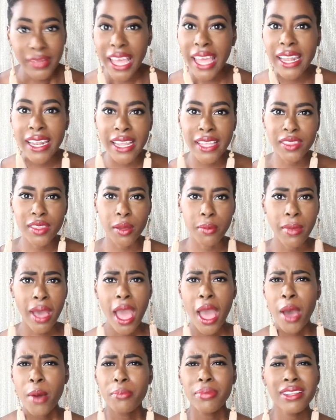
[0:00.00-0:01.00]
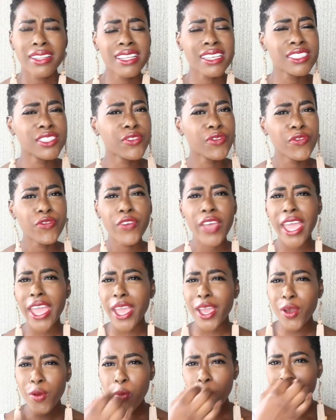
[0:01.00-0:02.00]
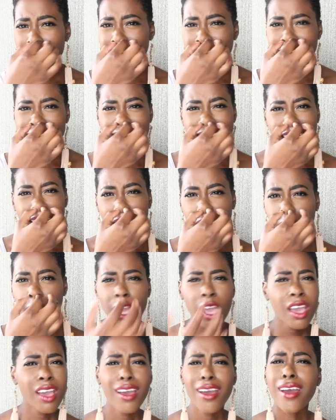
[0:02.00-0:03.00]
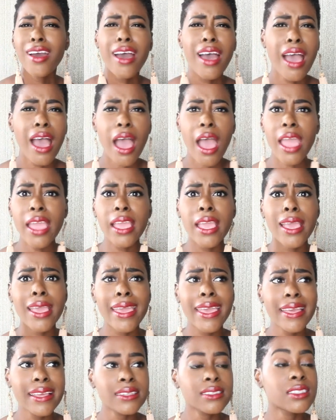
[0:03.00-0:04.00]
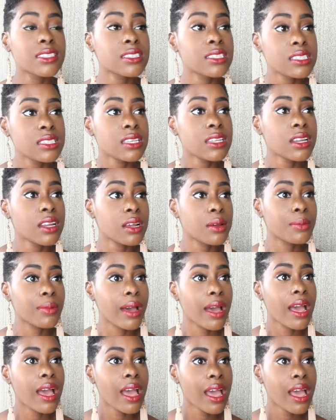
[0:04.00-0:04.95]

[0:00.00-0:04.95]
I like them. But these fake ones, like, I hate to see them.